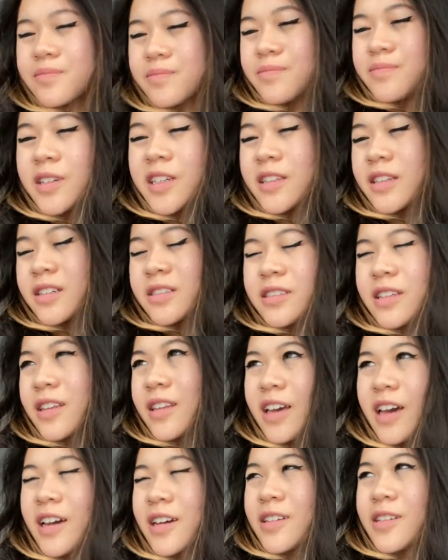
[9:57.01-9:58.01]
But there's
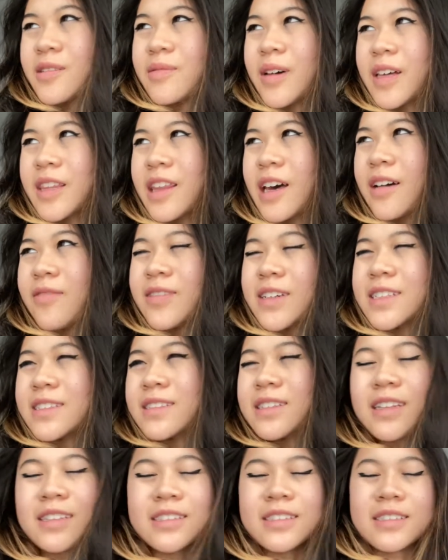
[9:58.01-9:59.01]
nothing I can do about that because
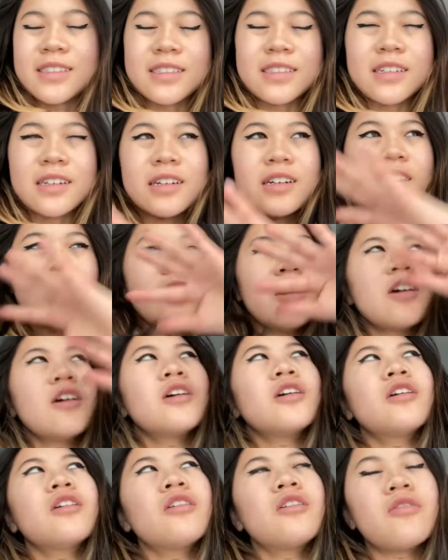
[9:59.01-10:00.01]
that's just a
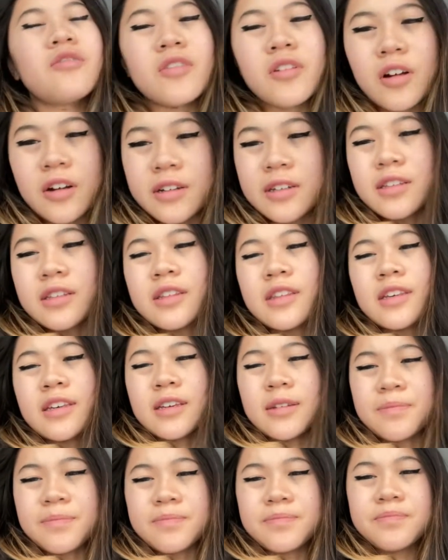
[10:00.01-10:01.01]
overarching
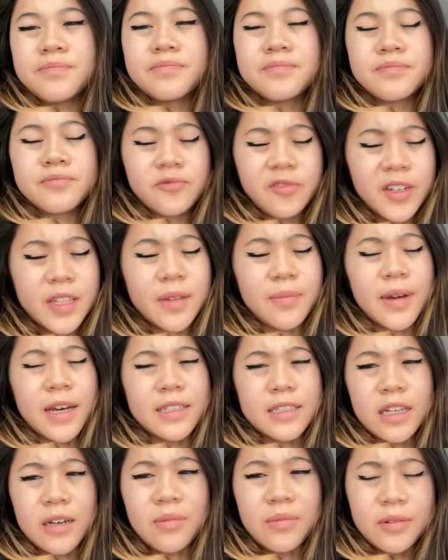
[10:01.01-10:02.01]
theme for the
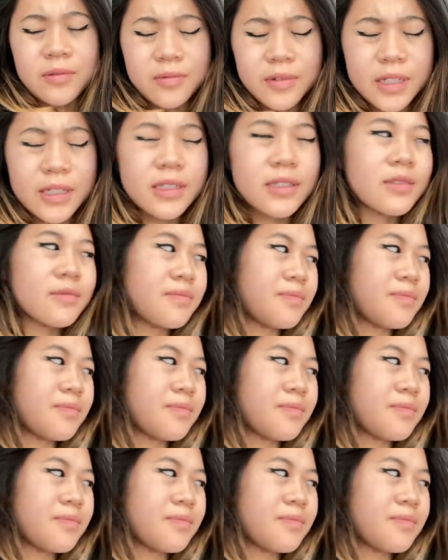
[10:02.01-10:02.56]
past couple of weeks.